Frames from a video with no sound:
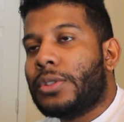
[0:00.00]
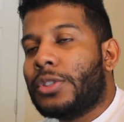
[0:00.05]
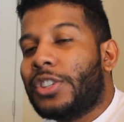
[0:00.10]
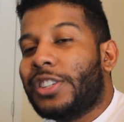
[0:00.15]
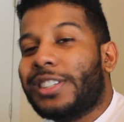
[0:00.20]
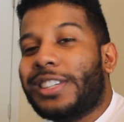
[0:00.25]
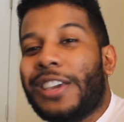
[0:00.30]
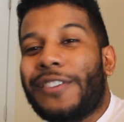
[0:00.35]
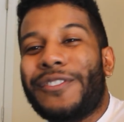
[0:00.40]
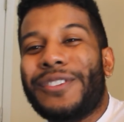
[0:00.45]

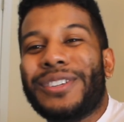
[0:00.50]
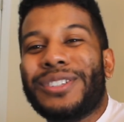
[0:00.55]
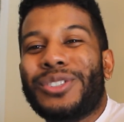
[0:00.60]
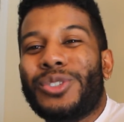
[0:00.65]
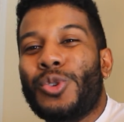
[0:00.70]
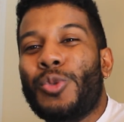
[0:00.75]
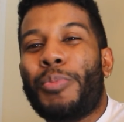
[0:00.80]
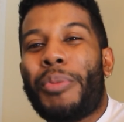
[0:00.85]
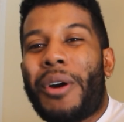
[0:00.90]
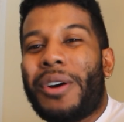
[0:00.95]
Just giving us
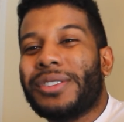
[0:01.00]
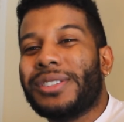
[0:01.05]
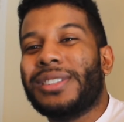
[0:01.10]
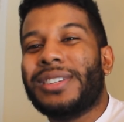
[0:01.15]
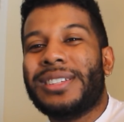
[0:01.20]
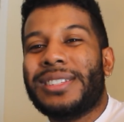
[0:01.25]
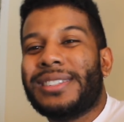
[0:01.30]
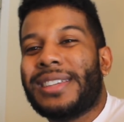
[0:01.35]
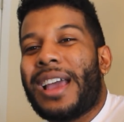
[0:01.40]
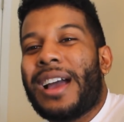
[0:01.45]
two parts of
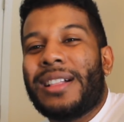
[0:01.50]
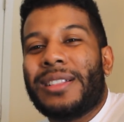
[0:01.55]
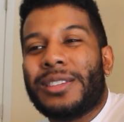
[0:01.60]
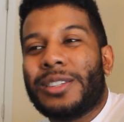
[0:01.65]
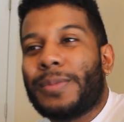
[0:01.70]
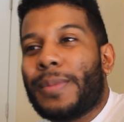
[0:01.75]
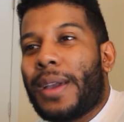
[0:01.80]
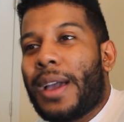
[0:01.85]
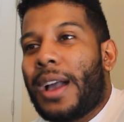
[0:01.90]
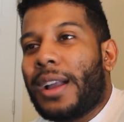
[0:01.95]
his
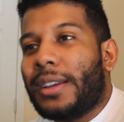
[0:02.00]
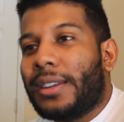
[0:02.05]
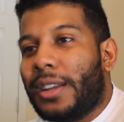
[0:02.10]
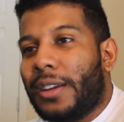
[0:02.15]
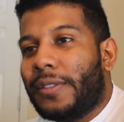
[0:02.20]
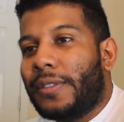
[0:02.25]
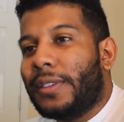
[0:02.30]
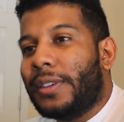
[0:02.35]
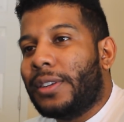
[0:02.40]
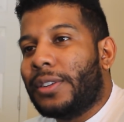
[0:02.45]
talents, man. I could
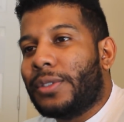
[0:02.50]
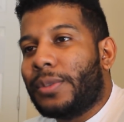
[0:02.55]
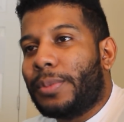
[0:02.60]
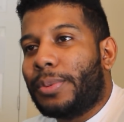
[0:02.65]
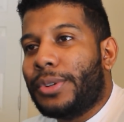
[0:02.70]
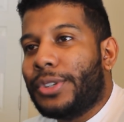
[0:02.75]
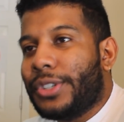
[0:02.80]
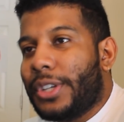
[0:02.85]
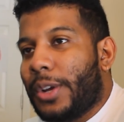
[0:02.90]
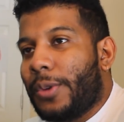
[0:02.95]
definitely
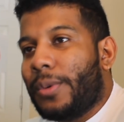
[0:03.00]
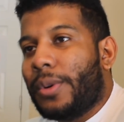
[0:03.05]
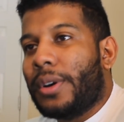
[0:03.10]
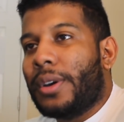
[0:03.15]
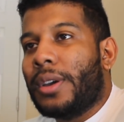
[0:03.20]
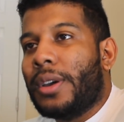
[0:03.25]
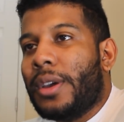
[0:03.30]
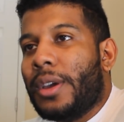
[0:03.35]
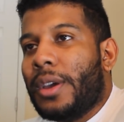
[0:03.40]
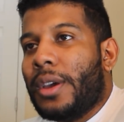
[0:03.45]
appreciate
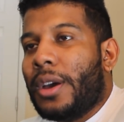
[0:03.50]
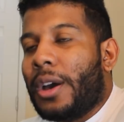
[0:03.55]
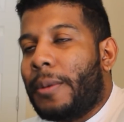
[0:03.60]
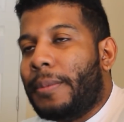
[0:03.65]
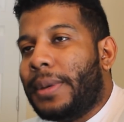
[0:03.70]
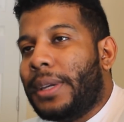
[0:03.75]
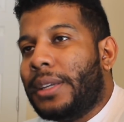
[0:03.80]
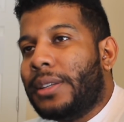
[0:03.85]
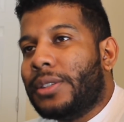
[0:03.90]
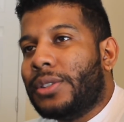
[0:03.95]
what
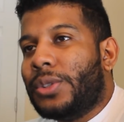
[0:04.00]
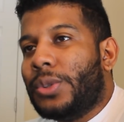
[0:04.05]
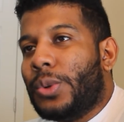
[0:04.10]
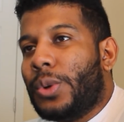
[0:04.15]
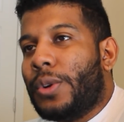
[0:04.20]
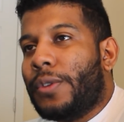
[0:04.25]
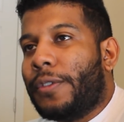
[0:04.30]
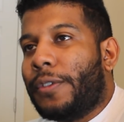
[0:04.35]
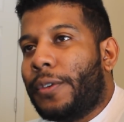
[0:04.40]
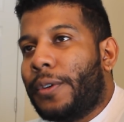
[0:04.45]
Amine is
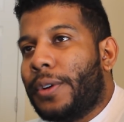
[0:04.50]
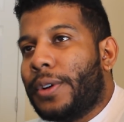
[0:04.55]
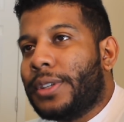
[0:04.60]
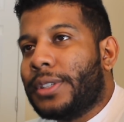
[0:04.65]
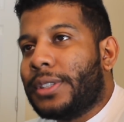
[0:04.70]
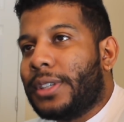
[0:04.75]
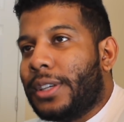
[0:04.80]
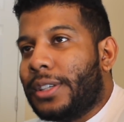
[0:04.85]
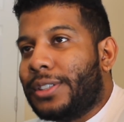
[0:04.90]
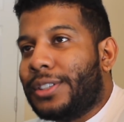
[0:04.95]
doing for
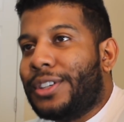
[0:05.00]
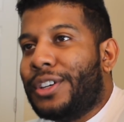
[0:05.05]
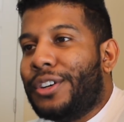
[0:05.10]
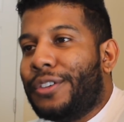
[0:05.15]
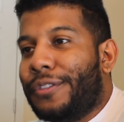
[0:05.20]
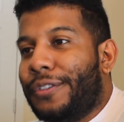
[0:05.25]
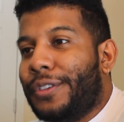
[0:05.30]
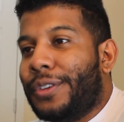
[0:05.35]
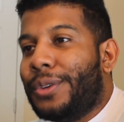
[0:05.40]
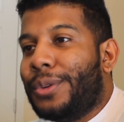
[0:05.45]
us. It's
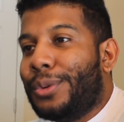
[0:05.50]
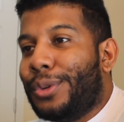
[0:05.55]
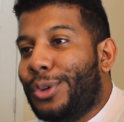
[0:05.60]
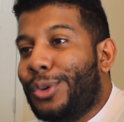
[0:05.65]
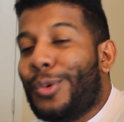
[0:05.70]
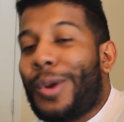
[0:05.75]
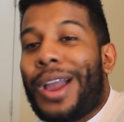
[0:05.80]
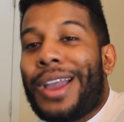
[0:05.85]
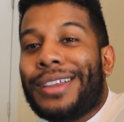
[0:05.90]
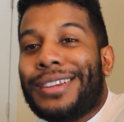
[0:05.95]
good for you.
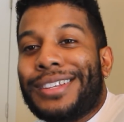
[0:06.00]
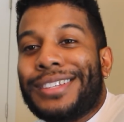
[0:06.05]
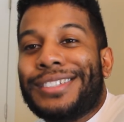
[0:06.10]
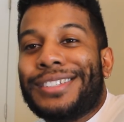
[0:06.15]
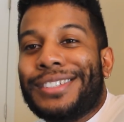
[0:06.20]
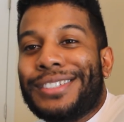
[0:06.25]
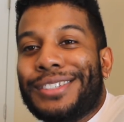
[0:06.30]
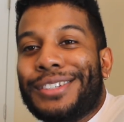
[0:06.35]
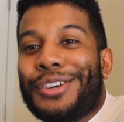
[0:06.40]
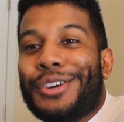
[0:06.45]
You're right.
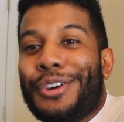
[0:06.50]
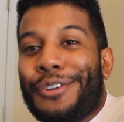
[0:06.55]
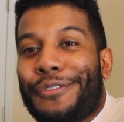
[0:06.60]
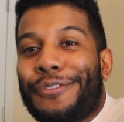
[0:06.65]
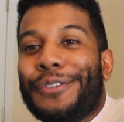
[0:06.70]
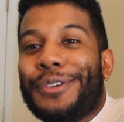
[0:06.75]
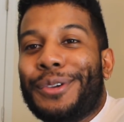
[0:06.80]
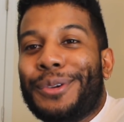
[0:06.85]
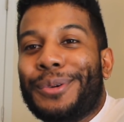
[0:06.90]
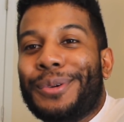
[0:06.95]
This is good
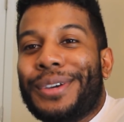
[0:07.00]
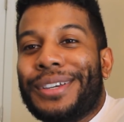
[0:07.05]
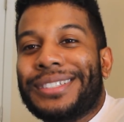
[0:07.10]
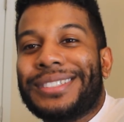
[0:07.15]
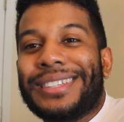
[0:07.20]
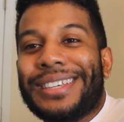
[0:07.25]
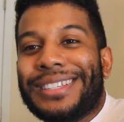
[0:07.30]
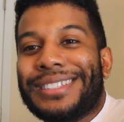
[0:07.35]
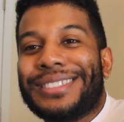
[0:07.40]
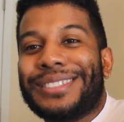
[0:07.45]
for you.
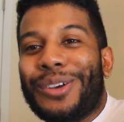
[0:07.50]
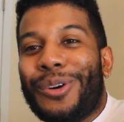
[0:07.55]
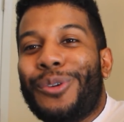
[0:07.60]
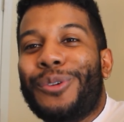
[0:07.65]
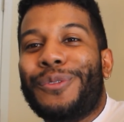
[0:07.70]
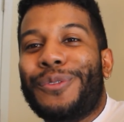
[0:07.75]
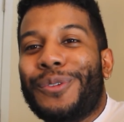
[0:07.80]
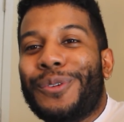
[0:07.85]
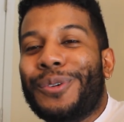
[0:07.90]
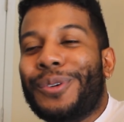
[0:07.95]
It's
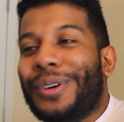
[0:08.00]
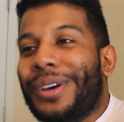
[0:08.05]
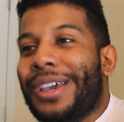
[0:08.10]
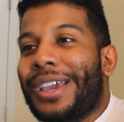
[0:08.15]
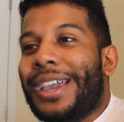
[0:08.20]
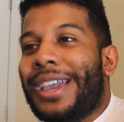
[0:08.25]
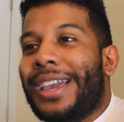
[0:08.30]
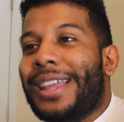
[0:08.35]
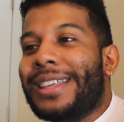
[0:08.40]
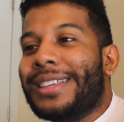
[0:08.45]
soulful
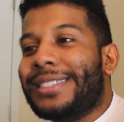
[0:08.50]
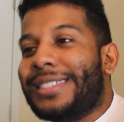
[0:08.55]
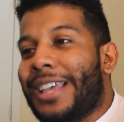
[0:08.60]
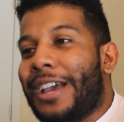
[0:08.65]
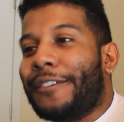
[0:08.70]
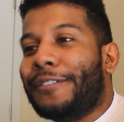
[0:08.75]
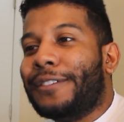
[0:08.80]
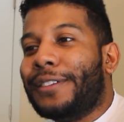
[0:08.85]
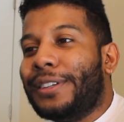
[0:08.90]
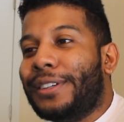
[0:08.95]
and it's
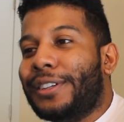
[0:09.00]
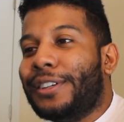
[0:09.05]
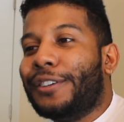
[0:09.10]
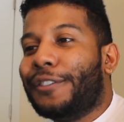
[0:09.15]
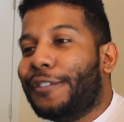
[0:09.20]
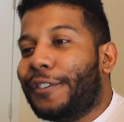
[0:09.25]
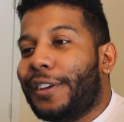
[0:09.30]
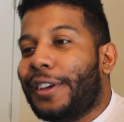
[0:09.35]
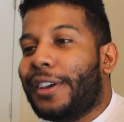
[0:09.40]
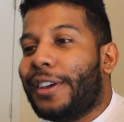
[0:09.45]
definitely
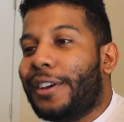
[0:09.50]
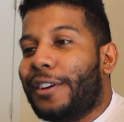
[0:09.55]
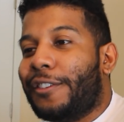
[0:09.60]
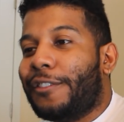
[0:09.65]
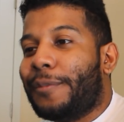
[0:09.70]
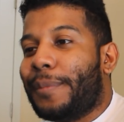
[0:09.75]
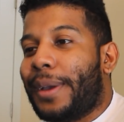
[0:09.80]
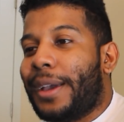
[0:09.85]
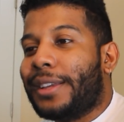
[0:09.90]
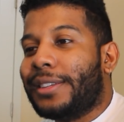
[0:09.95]
good for your
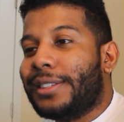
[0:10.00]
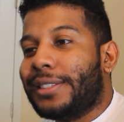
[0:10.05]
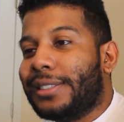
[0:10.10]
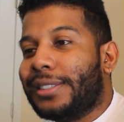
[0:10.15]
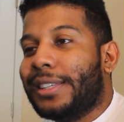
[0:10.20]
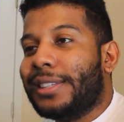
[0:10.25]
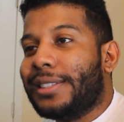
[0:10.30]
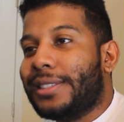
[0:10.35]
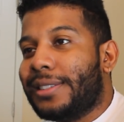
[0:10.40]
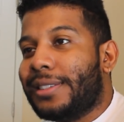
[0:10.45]
health, man.
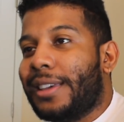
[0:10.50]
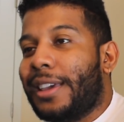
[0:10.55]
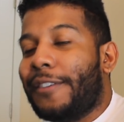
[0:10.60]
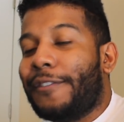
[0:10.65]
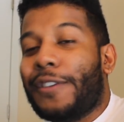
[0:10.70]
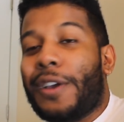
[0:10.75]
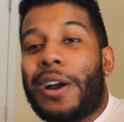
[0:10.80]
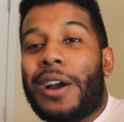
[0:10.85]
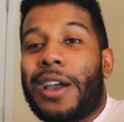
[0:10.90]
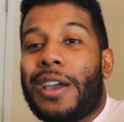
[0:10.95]
Just listen to,
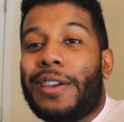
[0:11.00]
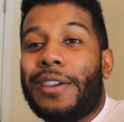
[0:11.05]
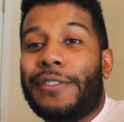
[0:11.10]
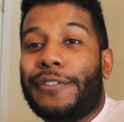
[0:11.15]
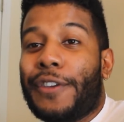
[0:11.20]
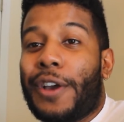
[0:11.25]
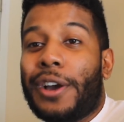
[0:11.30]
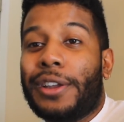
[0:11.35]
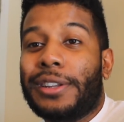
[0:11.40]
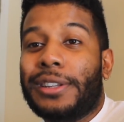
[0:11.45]
if
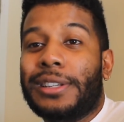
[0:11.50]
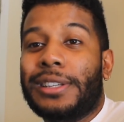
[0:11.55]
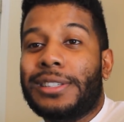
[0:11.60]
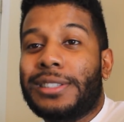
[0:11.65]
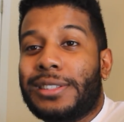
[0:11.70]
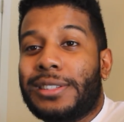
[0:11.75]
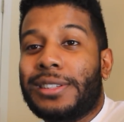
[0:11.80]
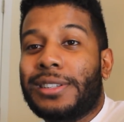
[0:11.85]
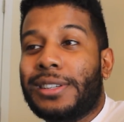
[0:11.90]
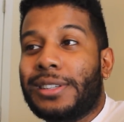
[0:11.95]
y'all didn't
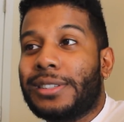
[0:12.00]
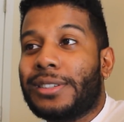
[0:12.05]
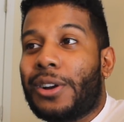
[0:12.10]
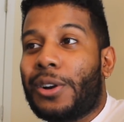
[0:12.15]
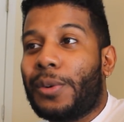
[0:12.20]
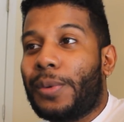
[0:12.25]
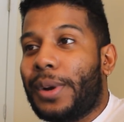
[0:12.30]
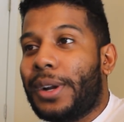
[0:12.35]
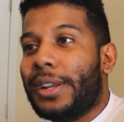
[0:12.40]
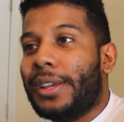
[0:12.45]
listen to this
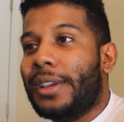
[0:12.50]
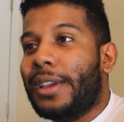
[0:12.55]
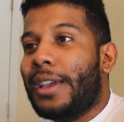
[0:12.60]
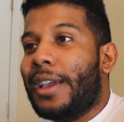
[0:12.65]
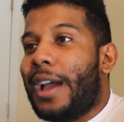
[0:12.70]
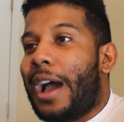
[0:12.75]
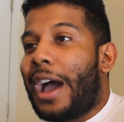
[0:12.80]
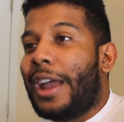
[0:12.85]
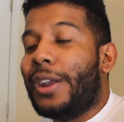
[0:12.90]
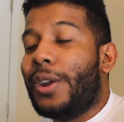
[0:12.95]
already,
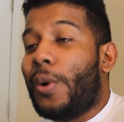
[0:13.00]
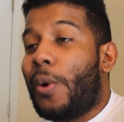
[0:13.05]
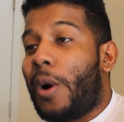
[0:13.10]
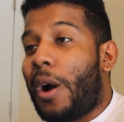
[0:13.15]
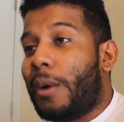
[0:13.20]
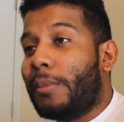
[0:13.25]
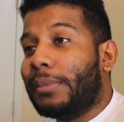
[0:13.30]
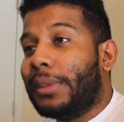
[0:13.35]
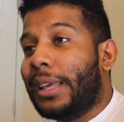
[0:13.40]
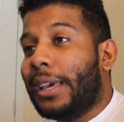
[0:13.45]
I know
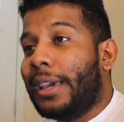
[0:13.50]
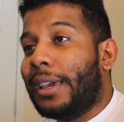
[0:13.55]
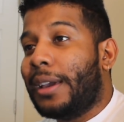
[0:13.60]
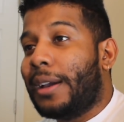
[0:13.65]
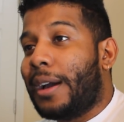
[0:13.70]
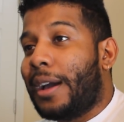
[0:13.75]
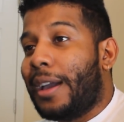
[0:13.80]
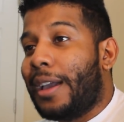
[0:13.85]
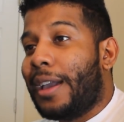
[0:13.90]
I'm late.